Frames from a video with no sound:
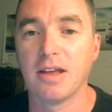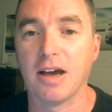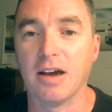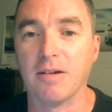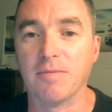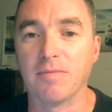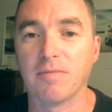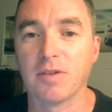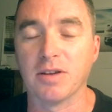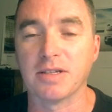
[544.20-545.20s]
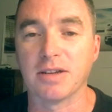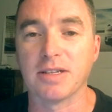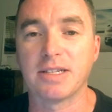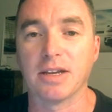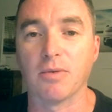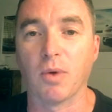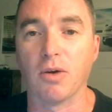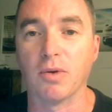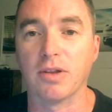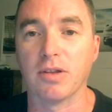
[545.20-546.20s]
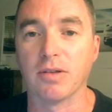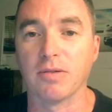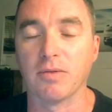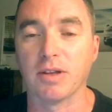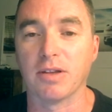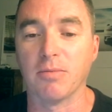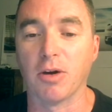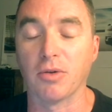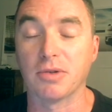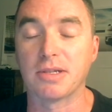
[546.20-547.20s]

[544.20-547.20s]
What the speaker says: going to sort of sit well with the model.